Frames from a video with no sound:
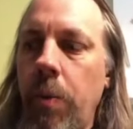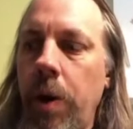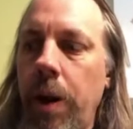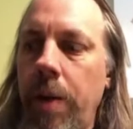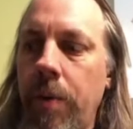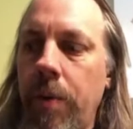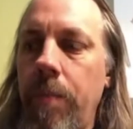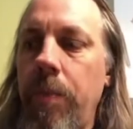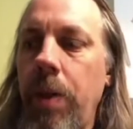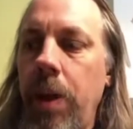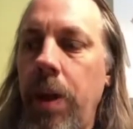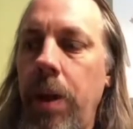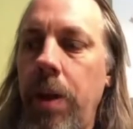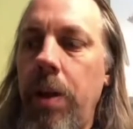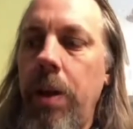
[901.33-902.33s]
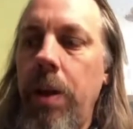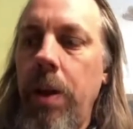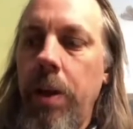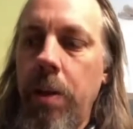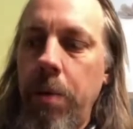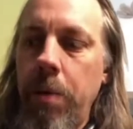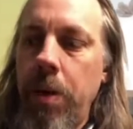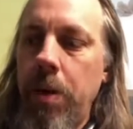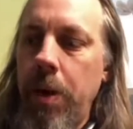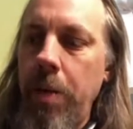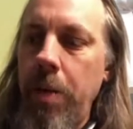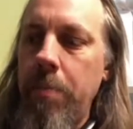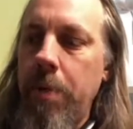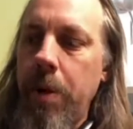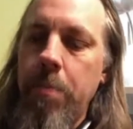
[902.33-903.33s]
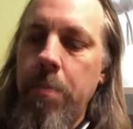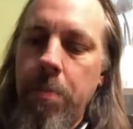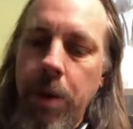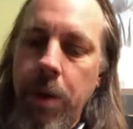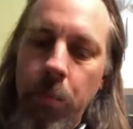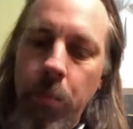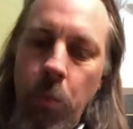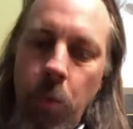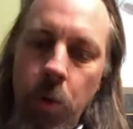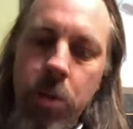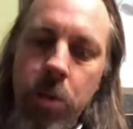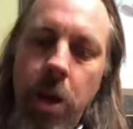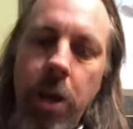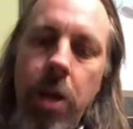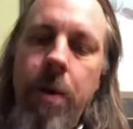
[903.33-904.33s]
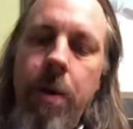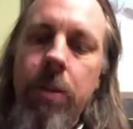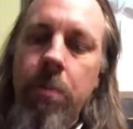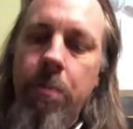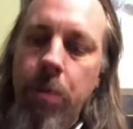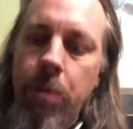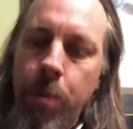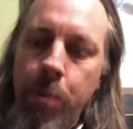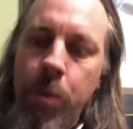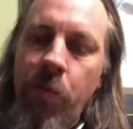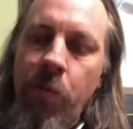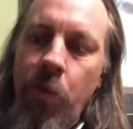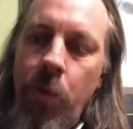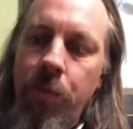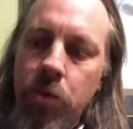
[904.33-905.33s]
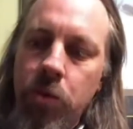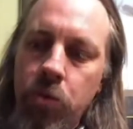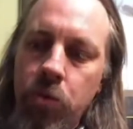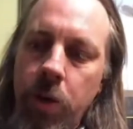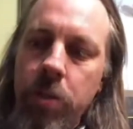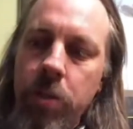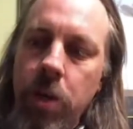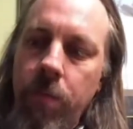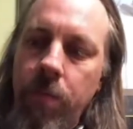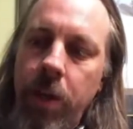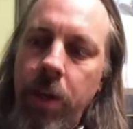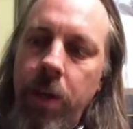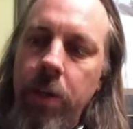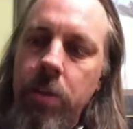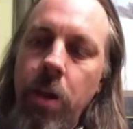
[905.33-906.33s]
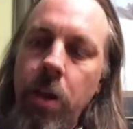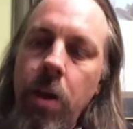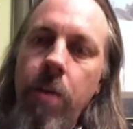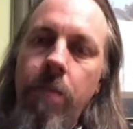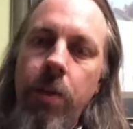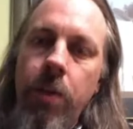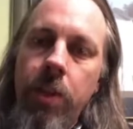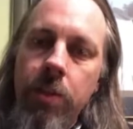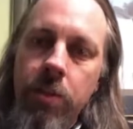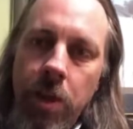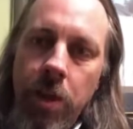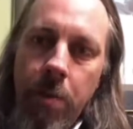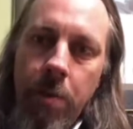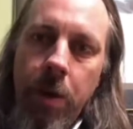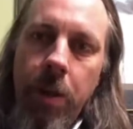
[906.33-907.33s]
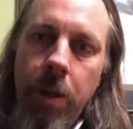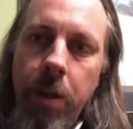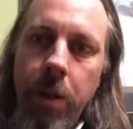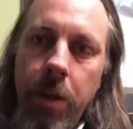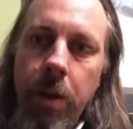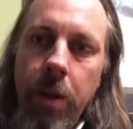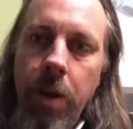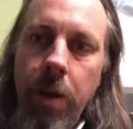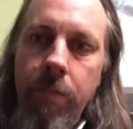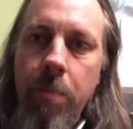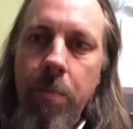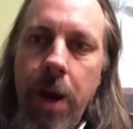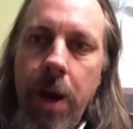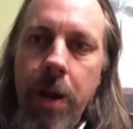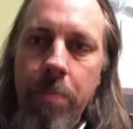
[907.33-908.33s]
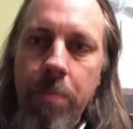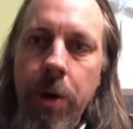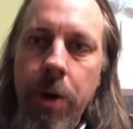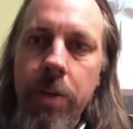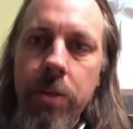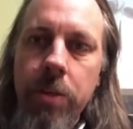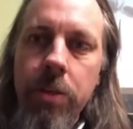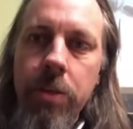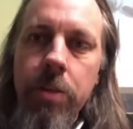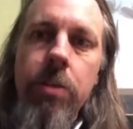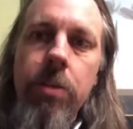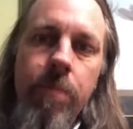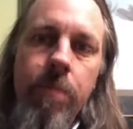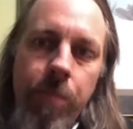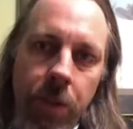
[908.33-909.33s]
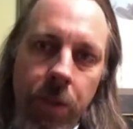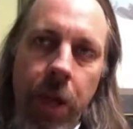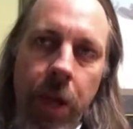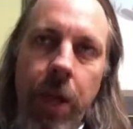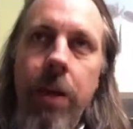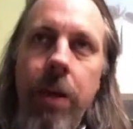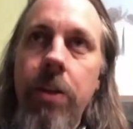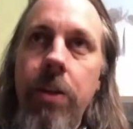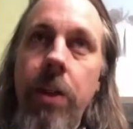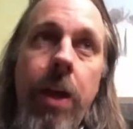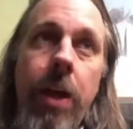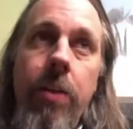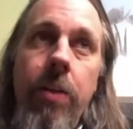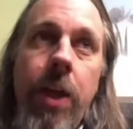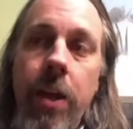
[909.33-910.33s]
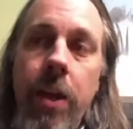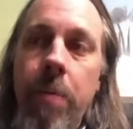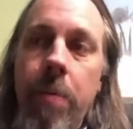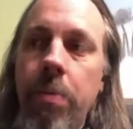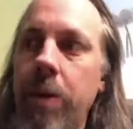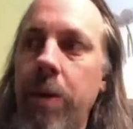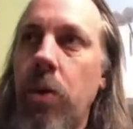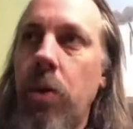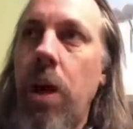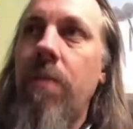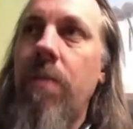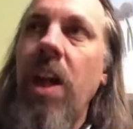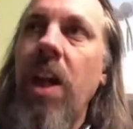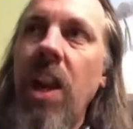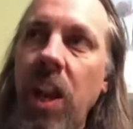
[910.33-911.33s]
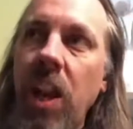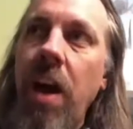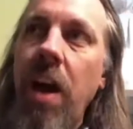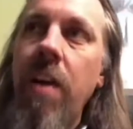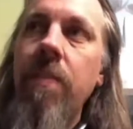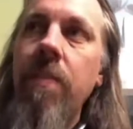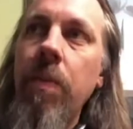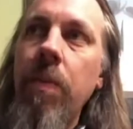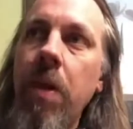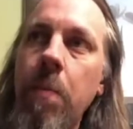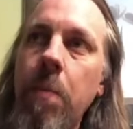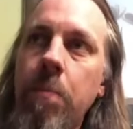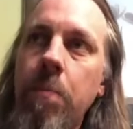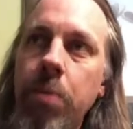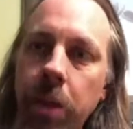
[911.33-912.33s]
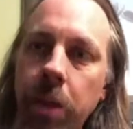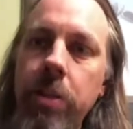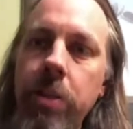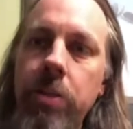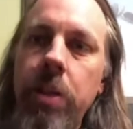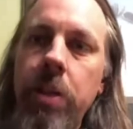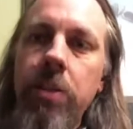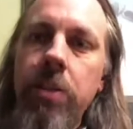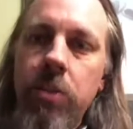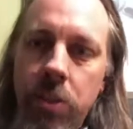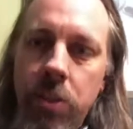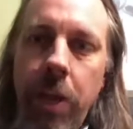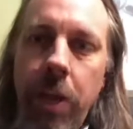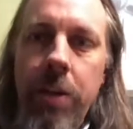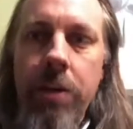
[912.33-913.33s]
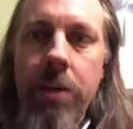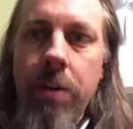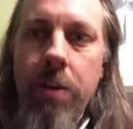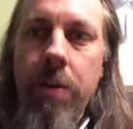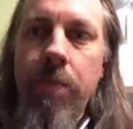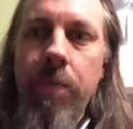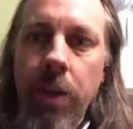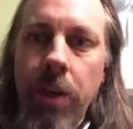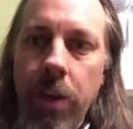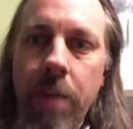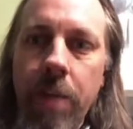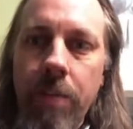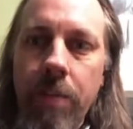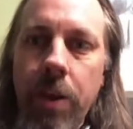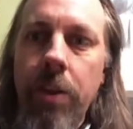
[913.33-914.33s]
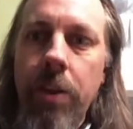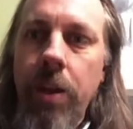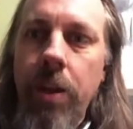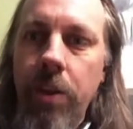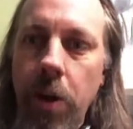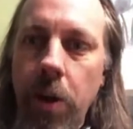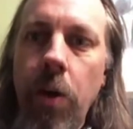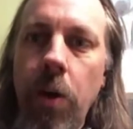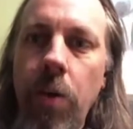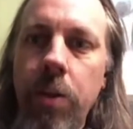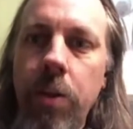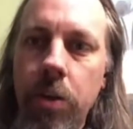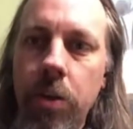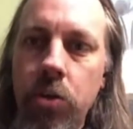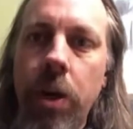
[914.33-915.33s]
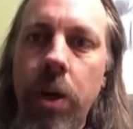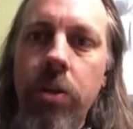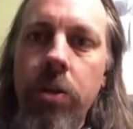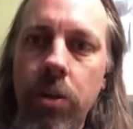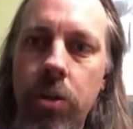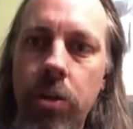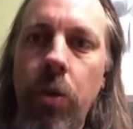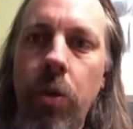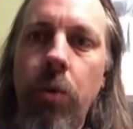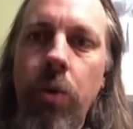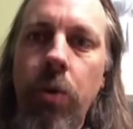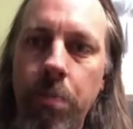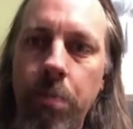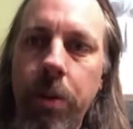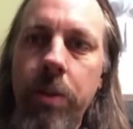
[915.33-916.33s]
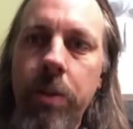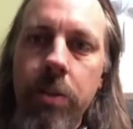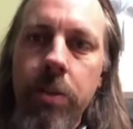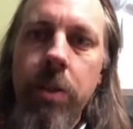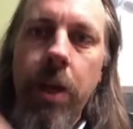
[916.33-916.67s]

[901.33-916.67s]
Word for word: whatever, and it can be a nightmare. But we're talking about the purposeful destruction of kids for the summoning of demonic presence, and they, they get pleasure out of it. They love pleasing Satan. They love it, and they know the destruction of children pleases